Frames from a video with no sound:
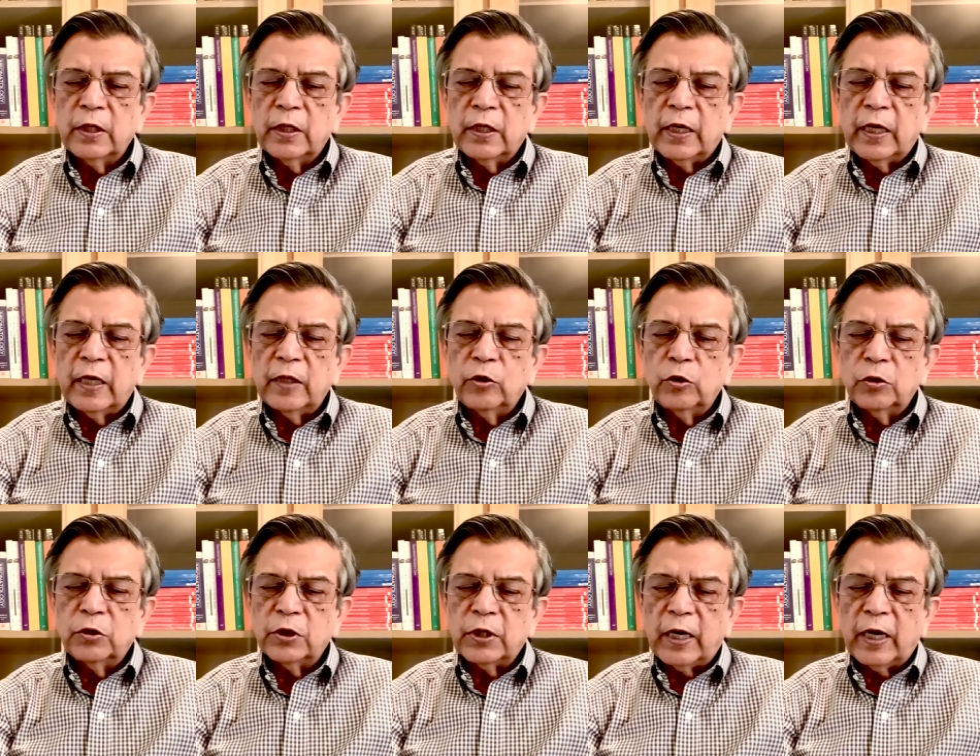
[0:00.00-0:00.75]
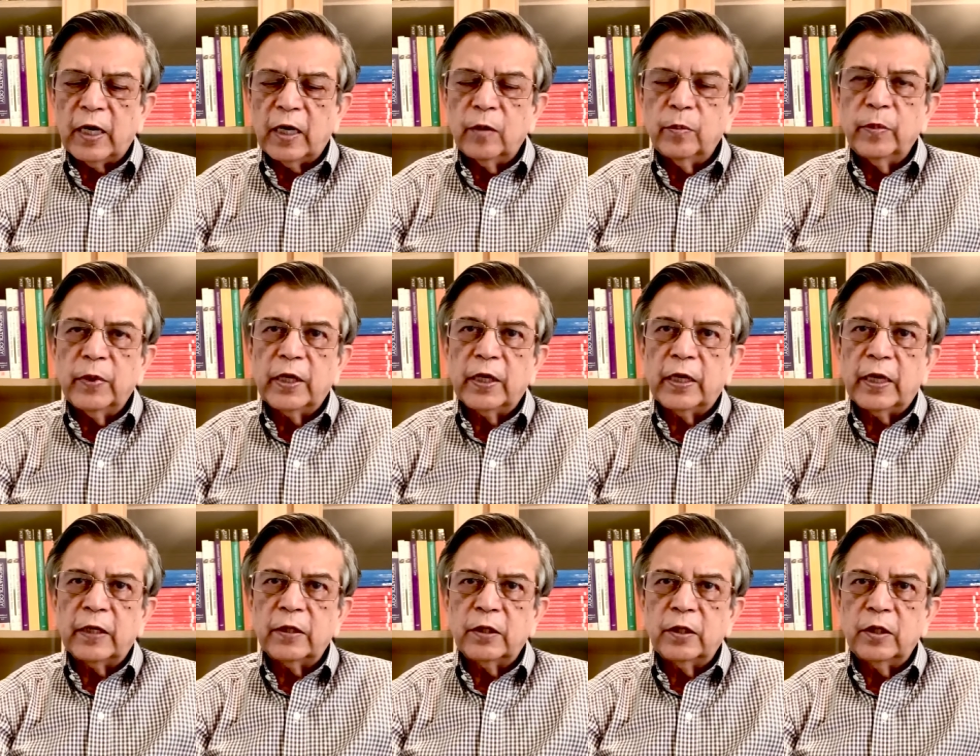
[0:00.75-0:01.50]
and your child may
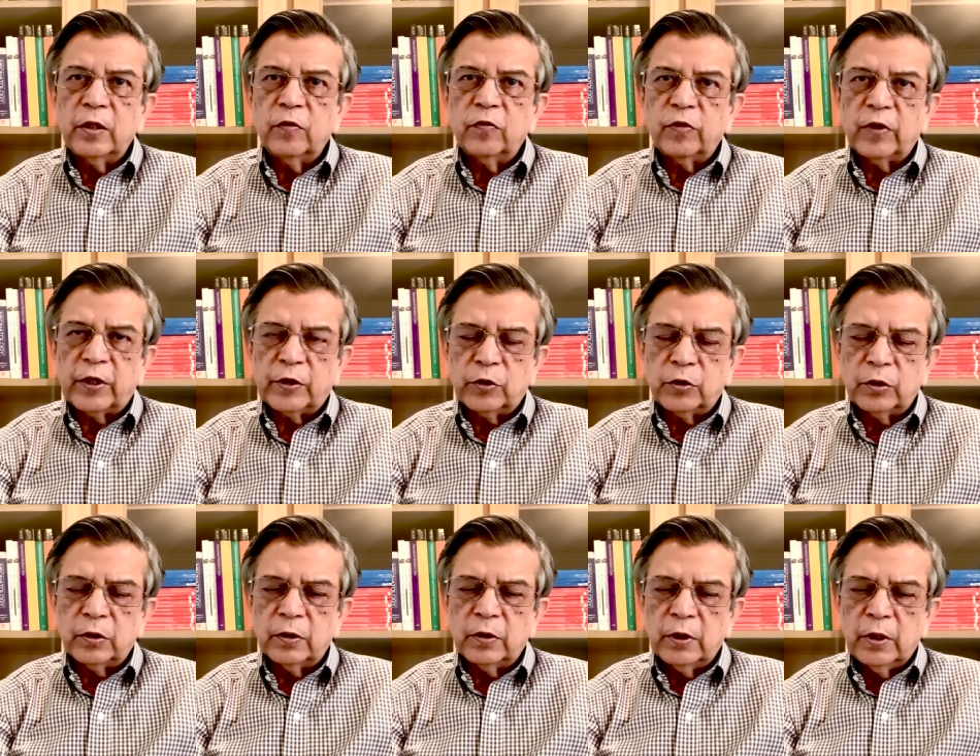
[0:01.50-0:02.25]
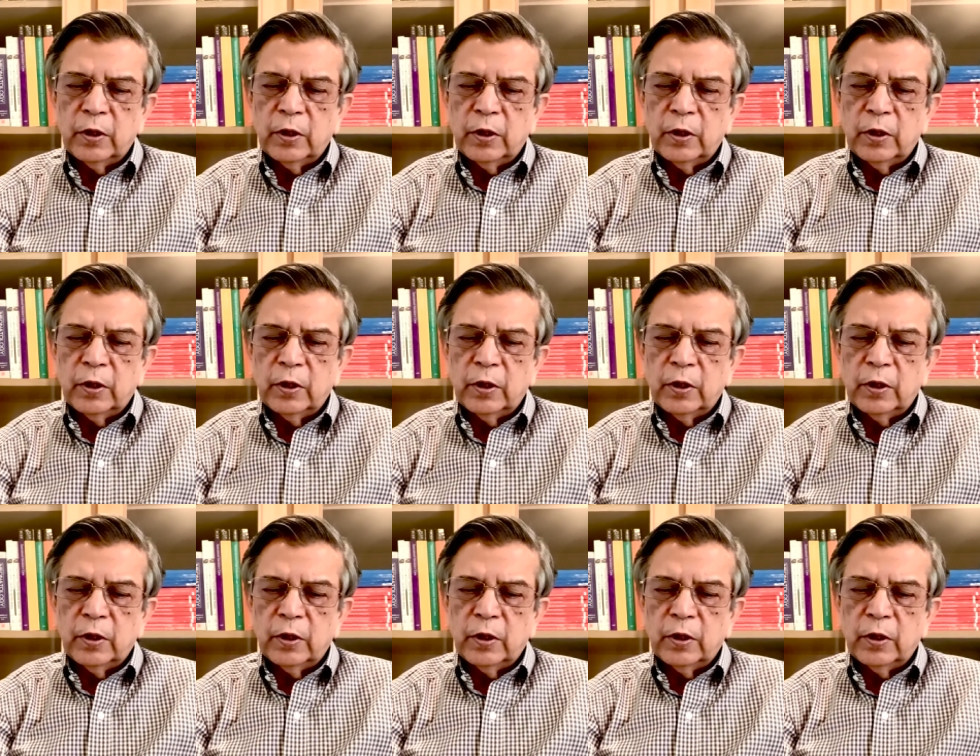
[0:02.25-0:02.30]
get the infection.